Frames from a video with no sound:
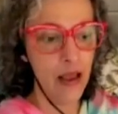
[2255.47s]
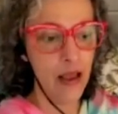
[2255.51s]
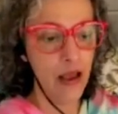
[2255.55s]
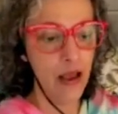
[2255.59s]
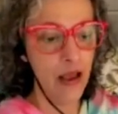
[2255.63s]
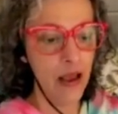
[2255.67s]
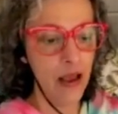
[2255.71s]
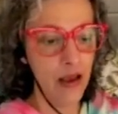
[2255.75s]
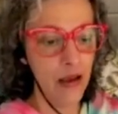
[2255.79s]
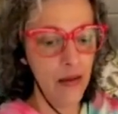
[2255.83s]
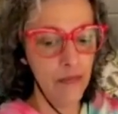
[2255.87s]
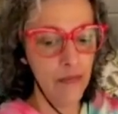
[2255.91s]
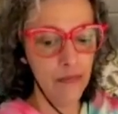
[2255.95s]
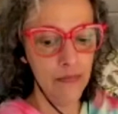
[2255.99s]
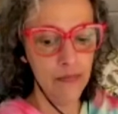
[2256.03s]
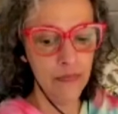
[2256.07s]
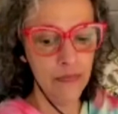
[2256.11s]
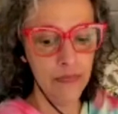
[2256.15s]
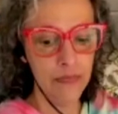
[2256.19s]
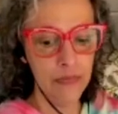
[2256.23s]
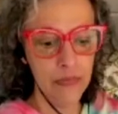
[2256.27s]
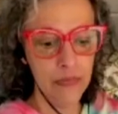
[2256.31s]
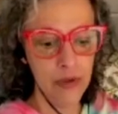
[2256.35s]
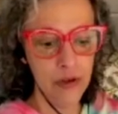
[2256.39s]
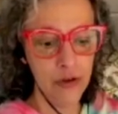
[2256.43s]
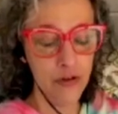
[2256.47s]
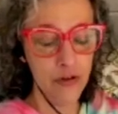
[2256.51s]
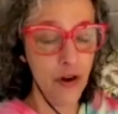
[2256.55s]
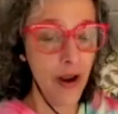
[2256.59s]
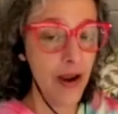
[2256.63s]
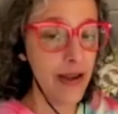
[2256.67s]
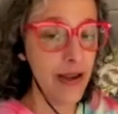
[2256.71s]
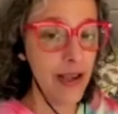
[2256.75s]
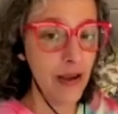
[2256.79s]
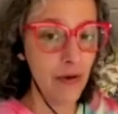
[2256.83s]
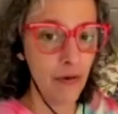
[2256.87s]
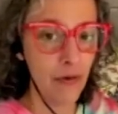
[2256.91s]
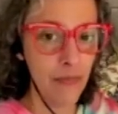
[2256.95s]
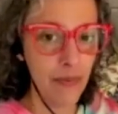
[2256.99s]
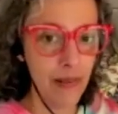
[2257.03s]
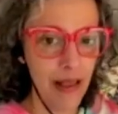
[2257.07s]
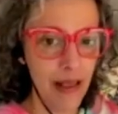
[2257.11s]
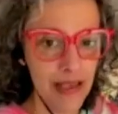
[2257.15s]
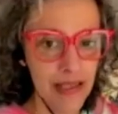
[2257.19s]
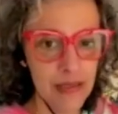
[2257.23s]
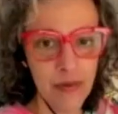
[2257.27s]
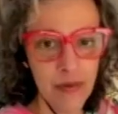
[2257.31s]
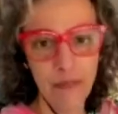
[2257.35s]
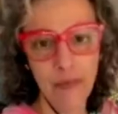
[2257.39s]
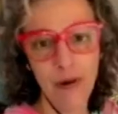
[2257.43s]
Um, you try to get
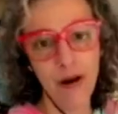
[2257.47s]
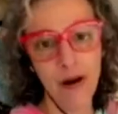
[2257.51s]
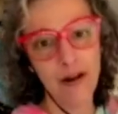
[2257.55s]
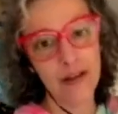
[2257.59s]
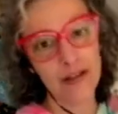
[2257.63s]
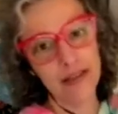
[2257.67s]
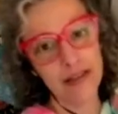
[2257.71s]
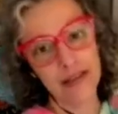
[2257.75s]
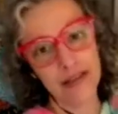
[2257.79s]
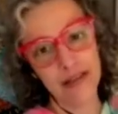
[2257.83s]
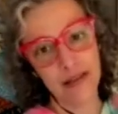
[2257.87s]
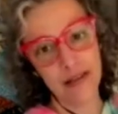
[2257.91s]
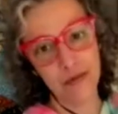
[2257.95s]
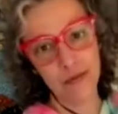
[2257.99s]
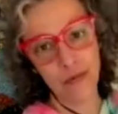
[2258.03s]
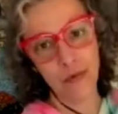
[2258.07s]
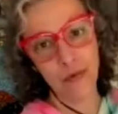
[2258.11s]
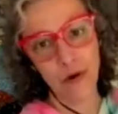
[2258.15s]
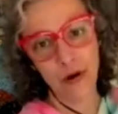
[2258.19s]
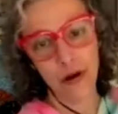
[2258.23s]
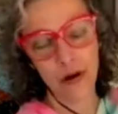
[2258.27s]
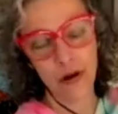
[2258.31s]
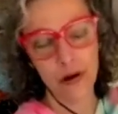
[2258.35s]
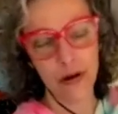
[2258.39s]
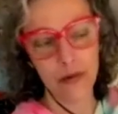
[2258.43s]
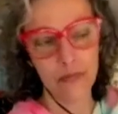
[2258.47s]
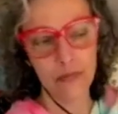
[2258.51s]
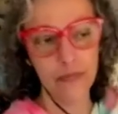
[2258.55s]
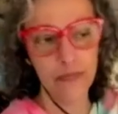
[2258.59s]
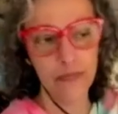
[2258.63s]
replacement parts, didn't work.